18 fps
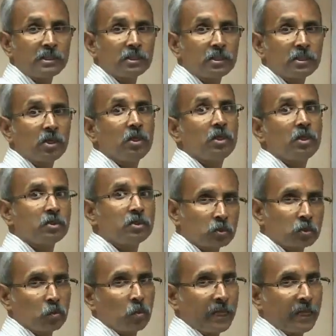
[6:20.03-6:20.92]
its
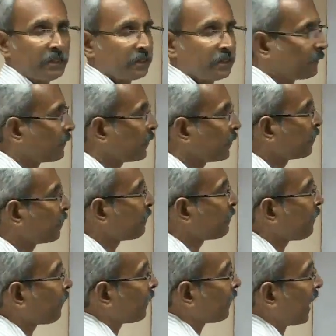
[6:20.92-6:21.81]
true length.
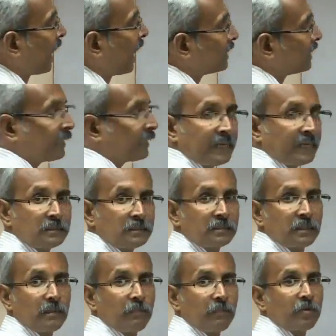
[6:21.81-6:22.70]
And the next
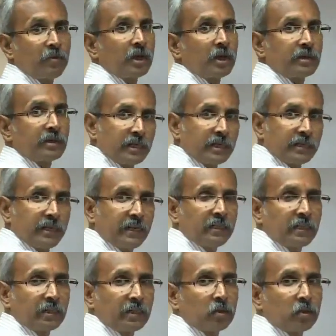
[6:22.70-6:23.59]
step, we are
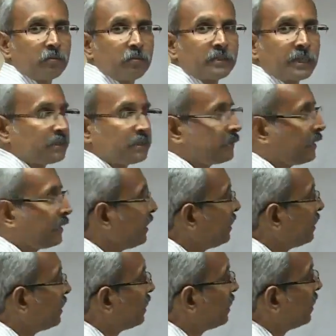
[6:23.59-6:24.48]
tilting the cube such
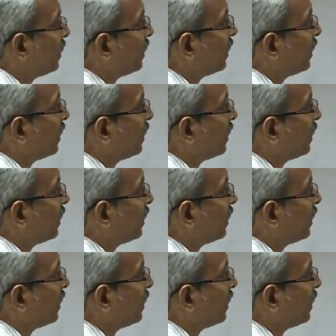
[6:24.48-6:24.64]
that